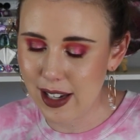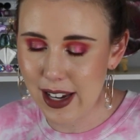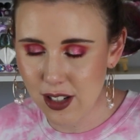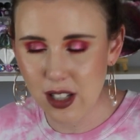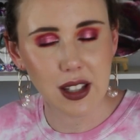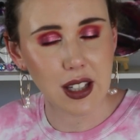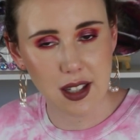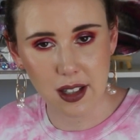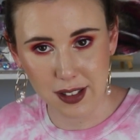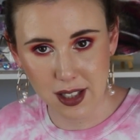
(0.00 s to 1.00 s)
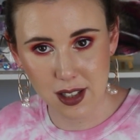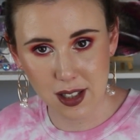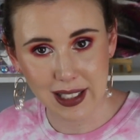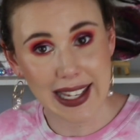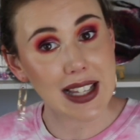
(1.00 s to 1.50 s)
into this
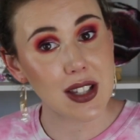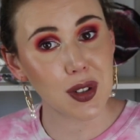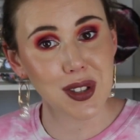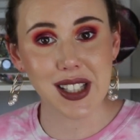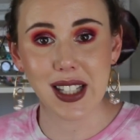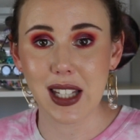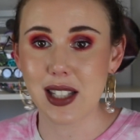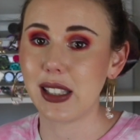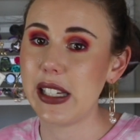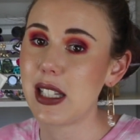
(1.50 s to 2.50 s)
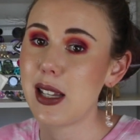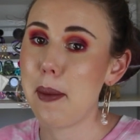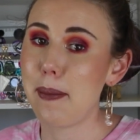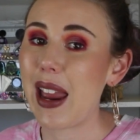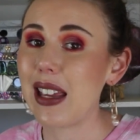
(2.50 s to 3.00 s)
list, gets onto this list
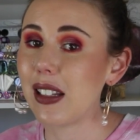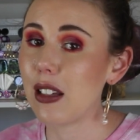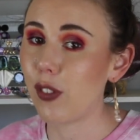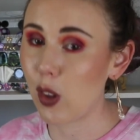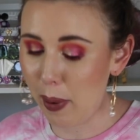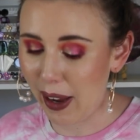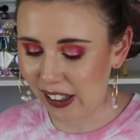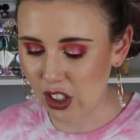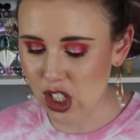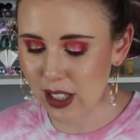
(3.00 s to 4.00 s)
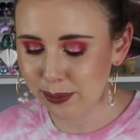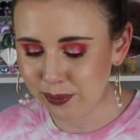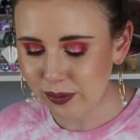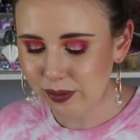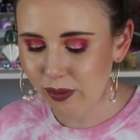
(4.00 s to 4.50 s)
mainly for the packaging.
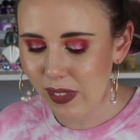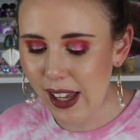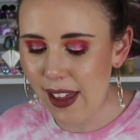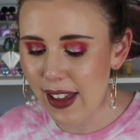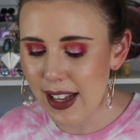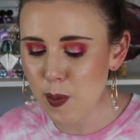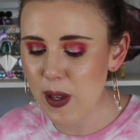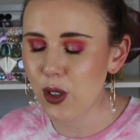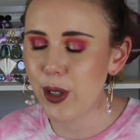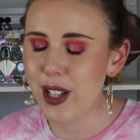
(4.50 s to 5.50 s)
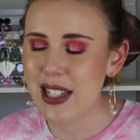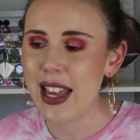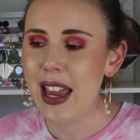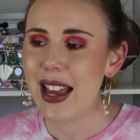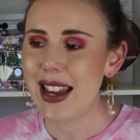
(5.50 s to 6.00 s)
And that's because
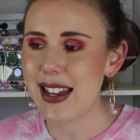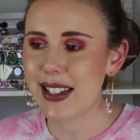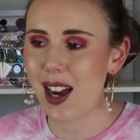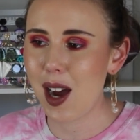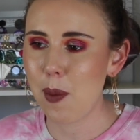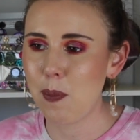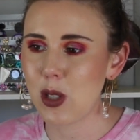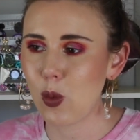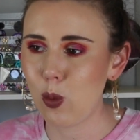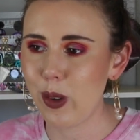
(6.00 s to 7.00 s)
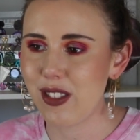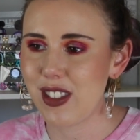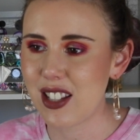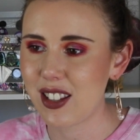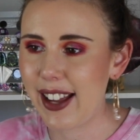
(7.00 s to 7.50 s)
it comes with
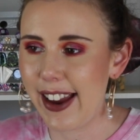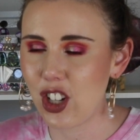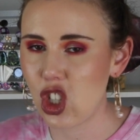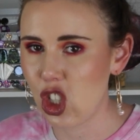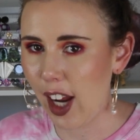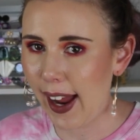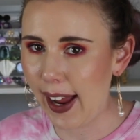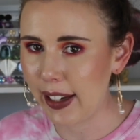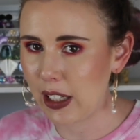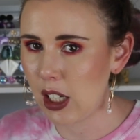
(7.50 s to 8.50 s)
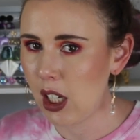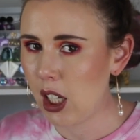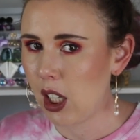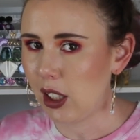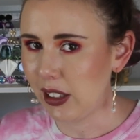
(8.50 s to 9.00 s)
this like shag
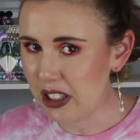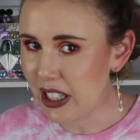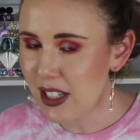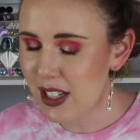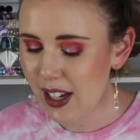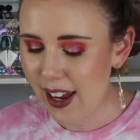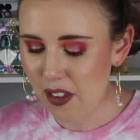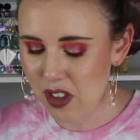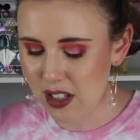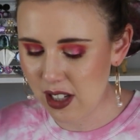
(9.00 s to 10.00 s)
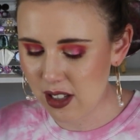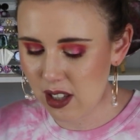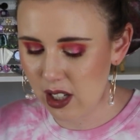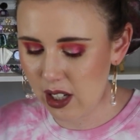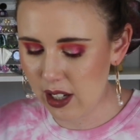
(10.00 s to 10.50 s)
lid. This is
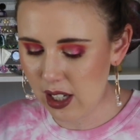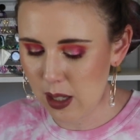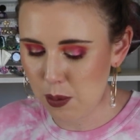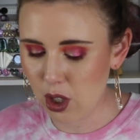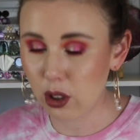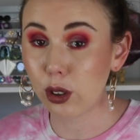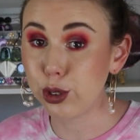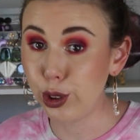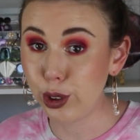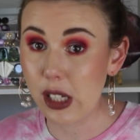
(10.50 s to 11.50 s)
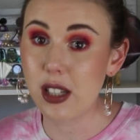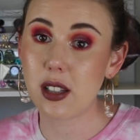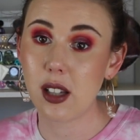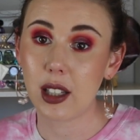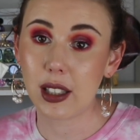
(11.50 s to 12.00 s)
the HipDot
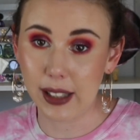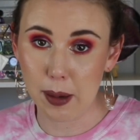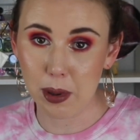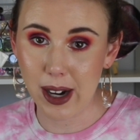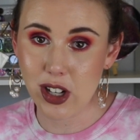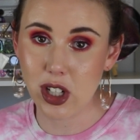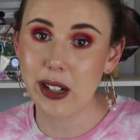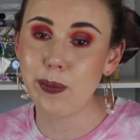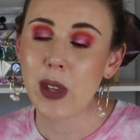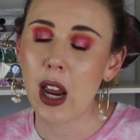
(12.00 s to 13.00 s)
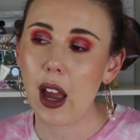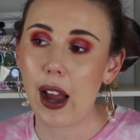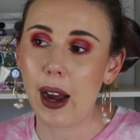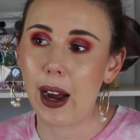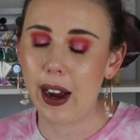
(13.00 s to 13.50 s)
Clueless collaboration.
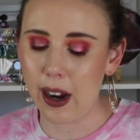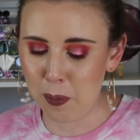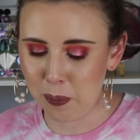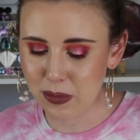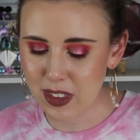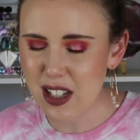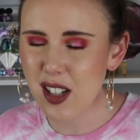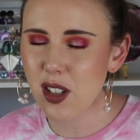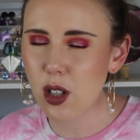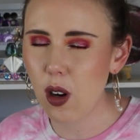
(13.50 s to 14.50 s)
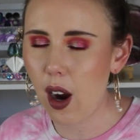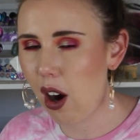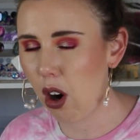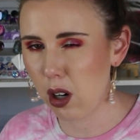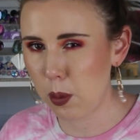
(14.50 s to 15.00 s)
Um, they didn't do a
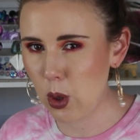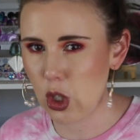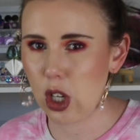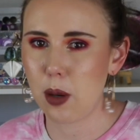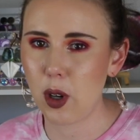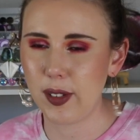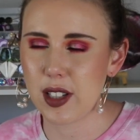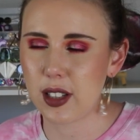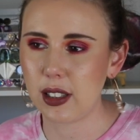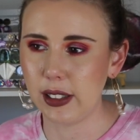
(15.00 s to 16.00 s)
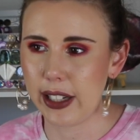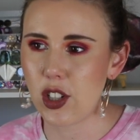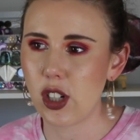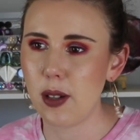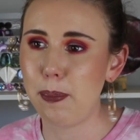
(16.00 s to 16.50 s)
horrible job on this
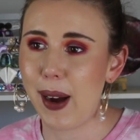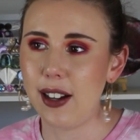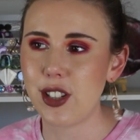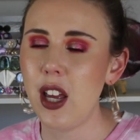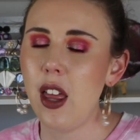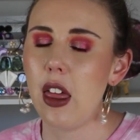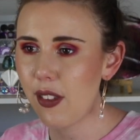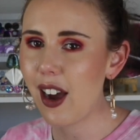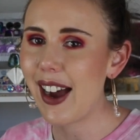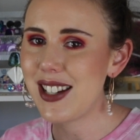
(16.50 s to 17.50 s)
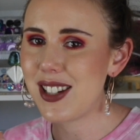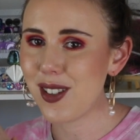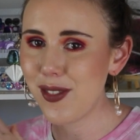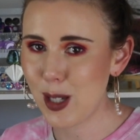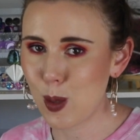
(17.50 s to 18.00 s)
collection, but the
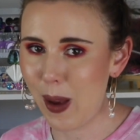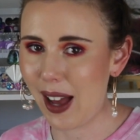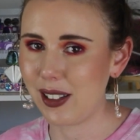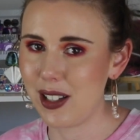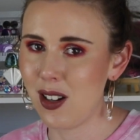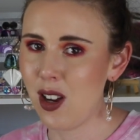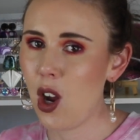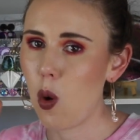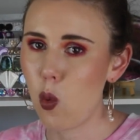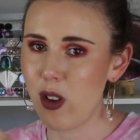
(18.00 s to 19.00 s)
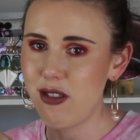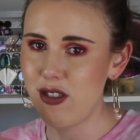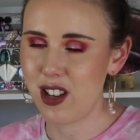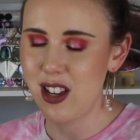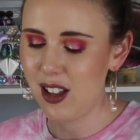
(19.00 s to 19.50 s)
idea of this palette
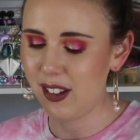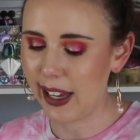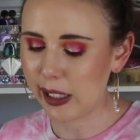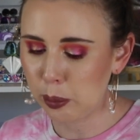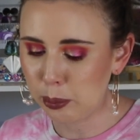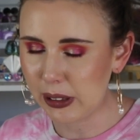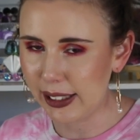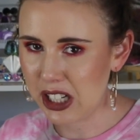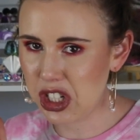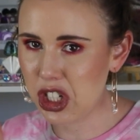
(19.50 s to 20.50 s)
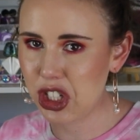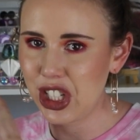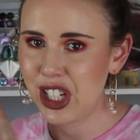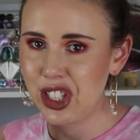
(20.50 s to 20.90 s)
with the like plush,